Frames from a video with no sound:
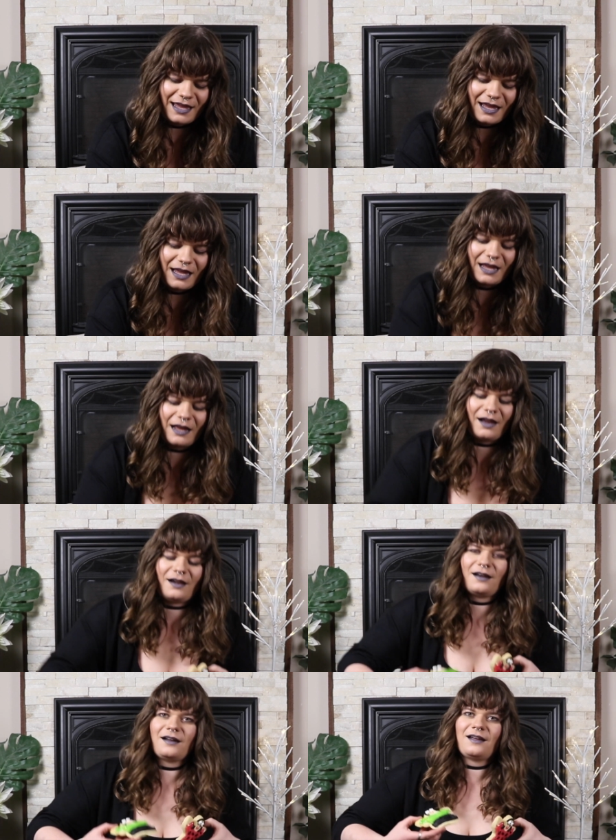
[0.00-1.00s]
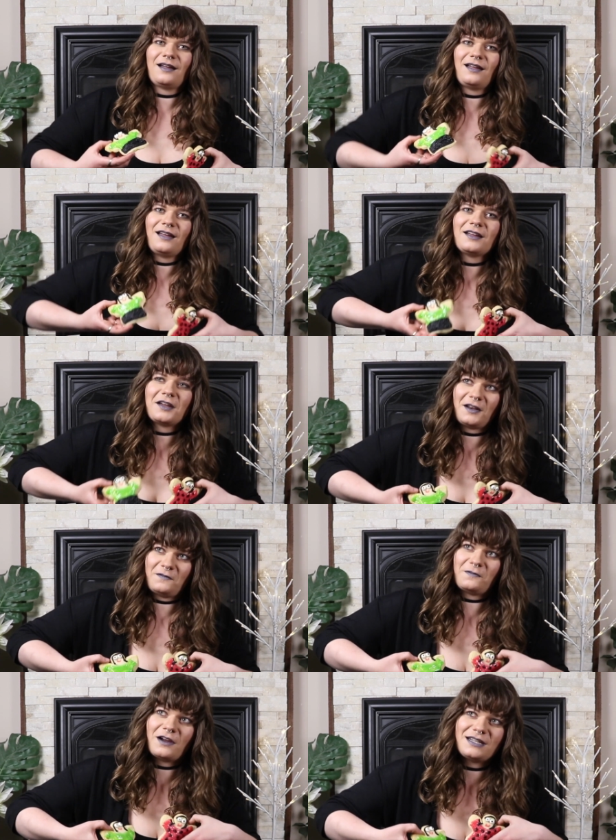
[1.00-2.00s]
Anne
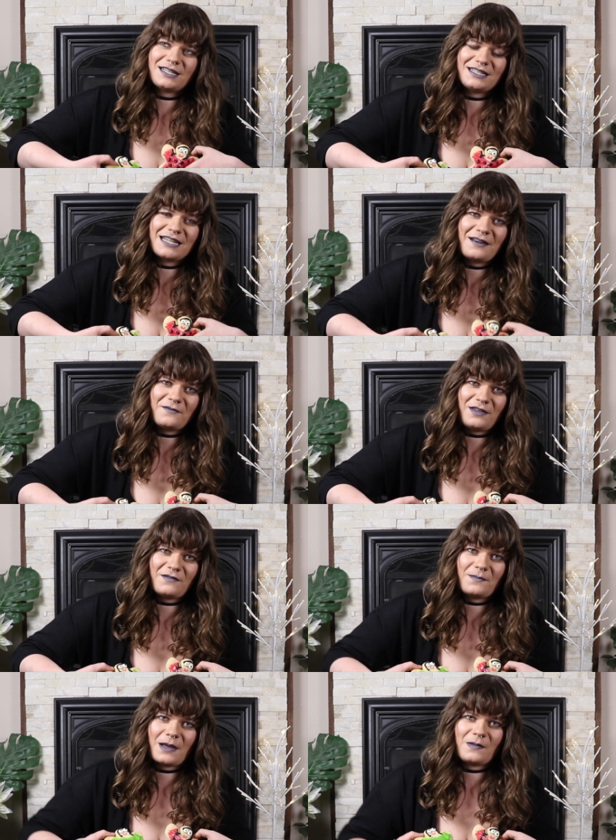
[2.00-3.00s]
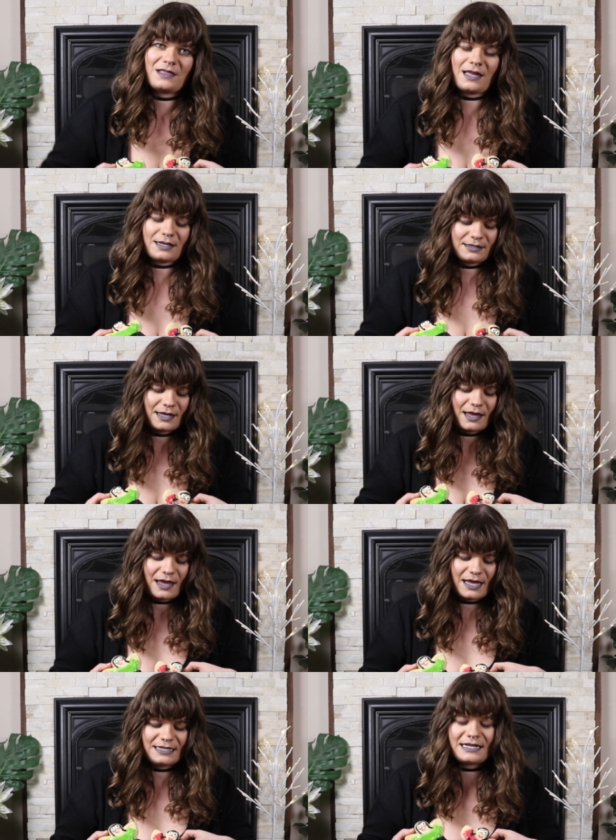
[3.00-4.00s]
confronted Genevieve about this,
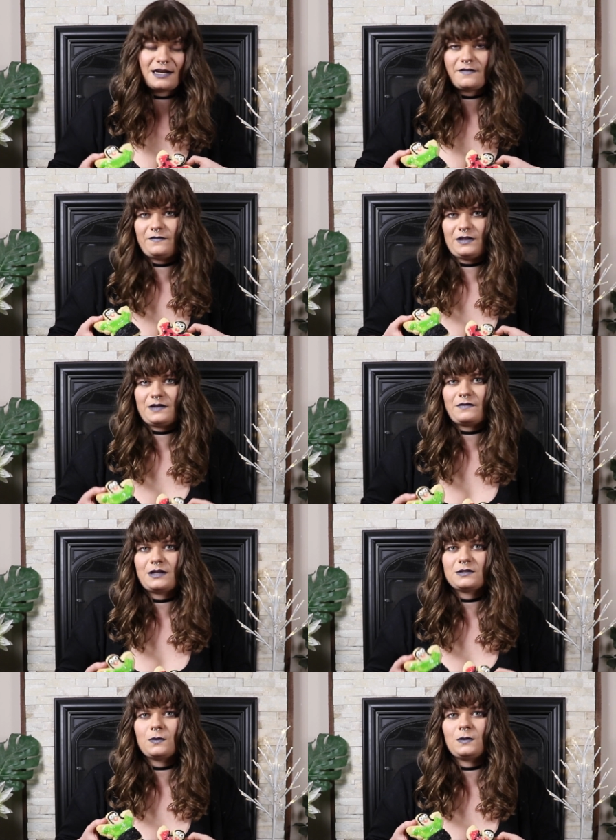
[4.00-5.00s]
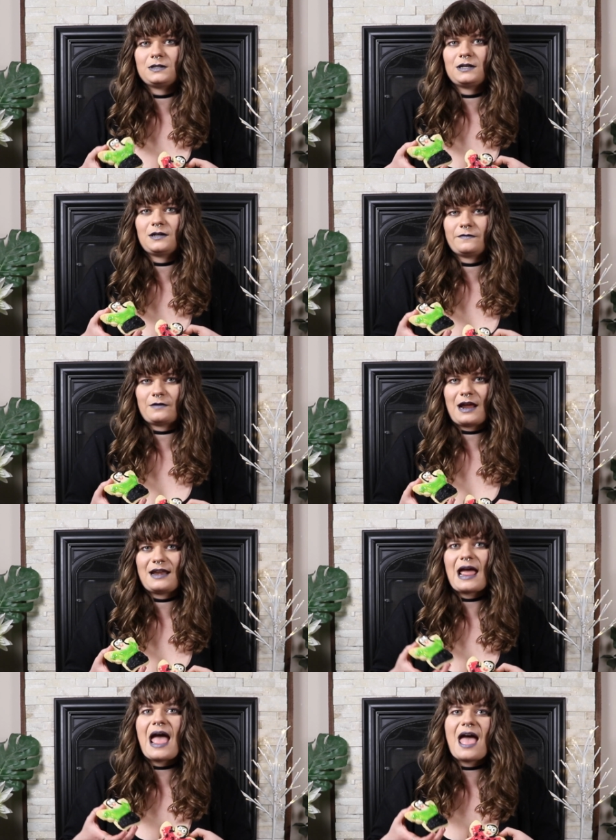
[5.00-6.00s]
and Genevieve told her
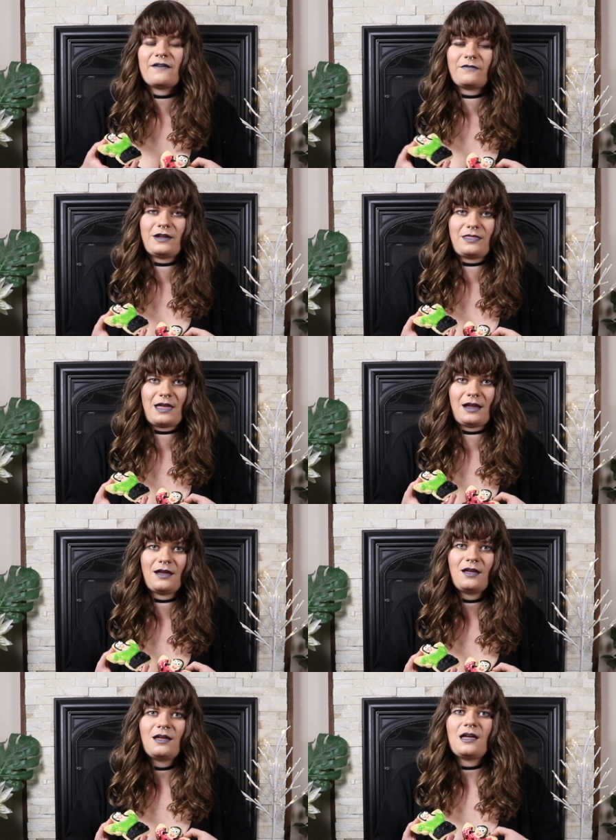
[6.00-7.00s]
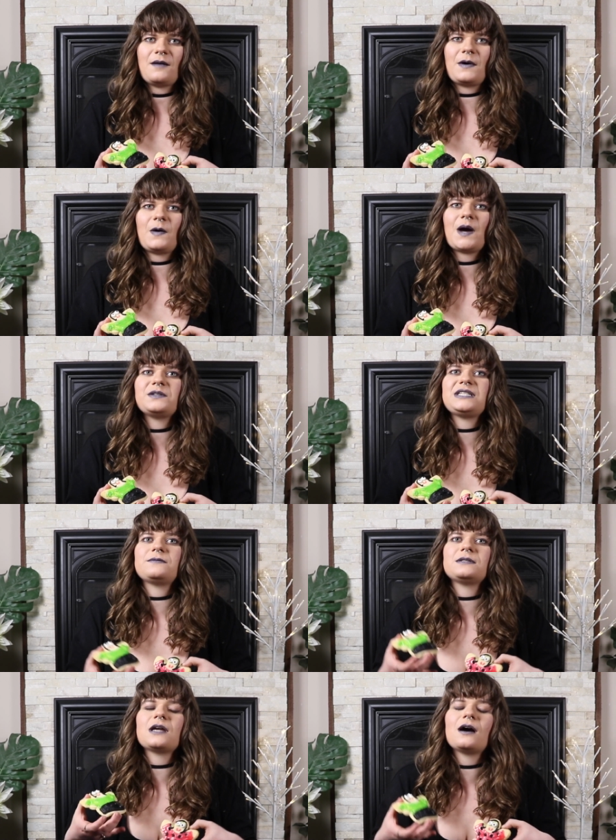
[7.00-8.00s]
friend everything about how she
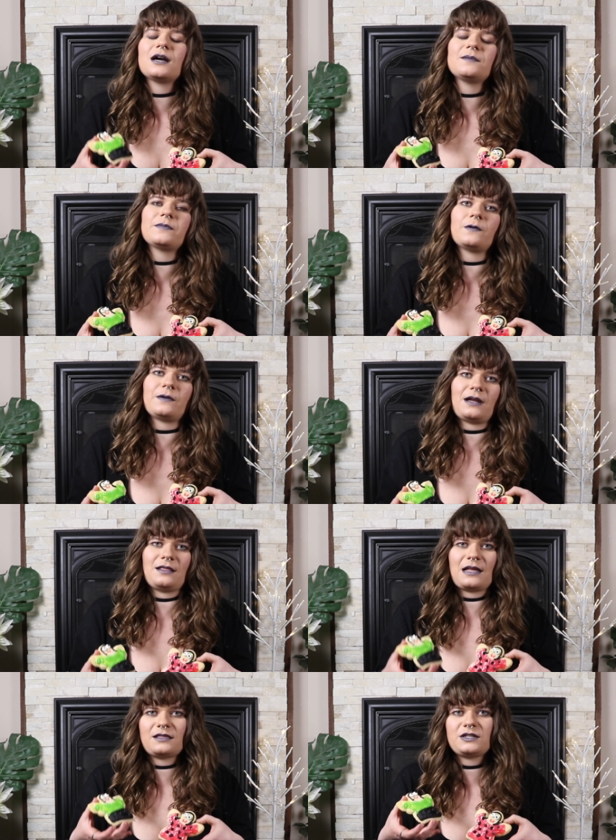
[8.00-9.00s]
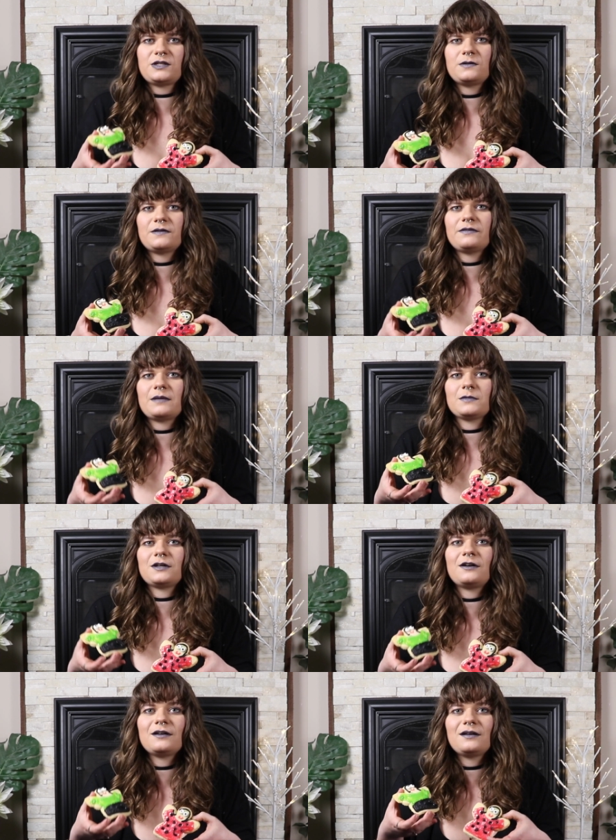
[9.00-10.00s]
was heartbroken that the two of them
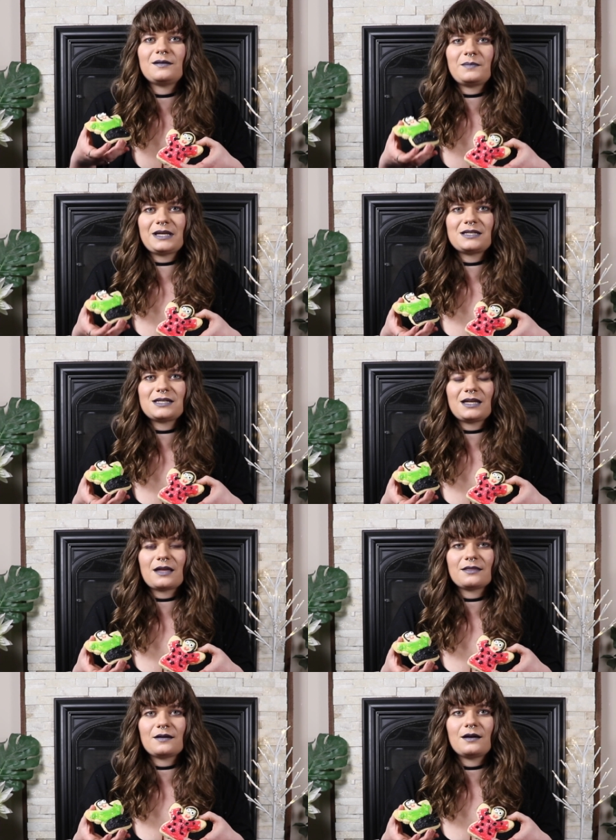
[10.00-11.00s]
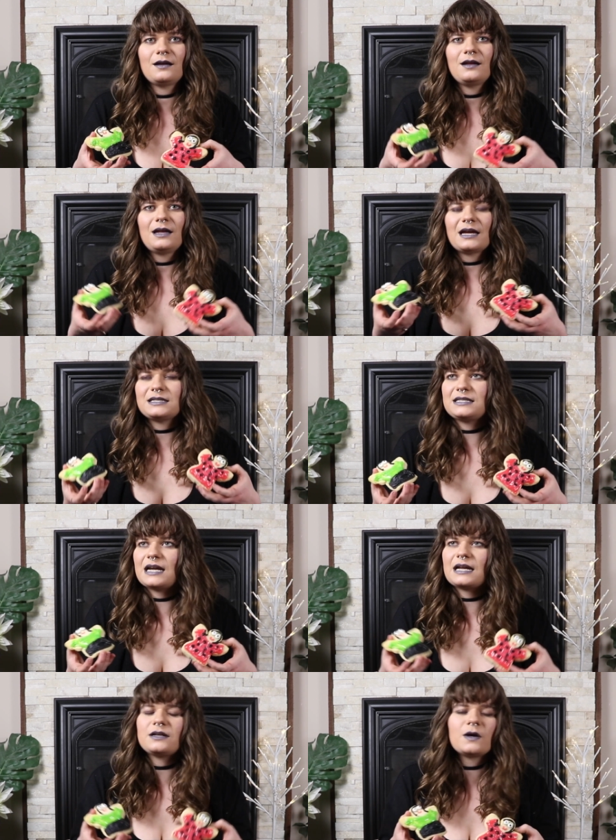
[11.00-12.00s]
couldn't be together, and she
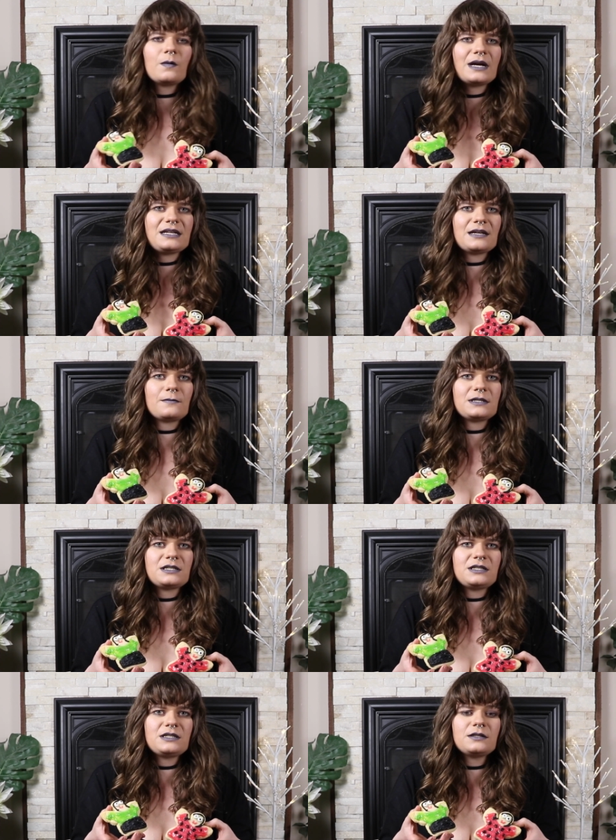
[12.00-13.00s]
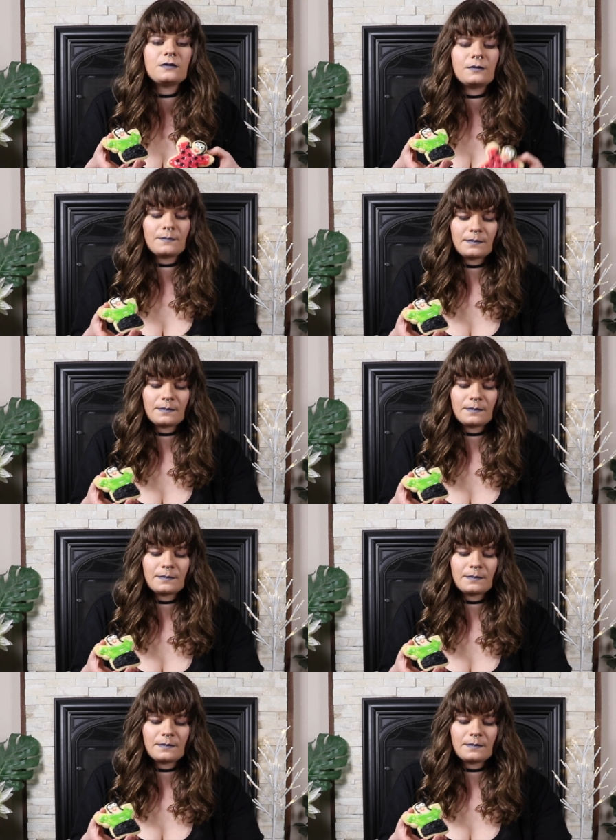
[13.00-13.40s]
had no idea what to do.